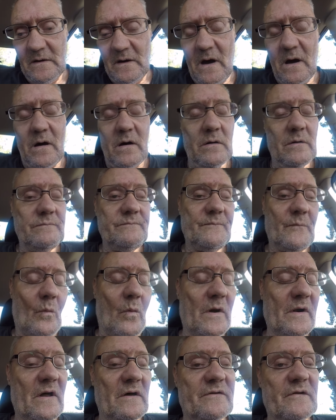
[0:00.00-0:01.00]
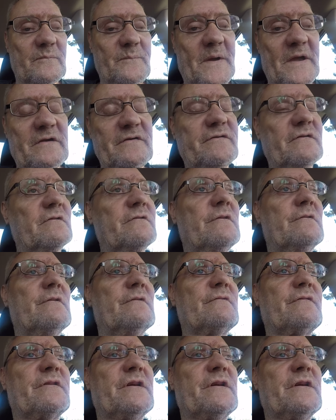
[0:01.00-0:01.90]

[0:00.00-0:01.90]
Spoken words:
oh, one other piece of news: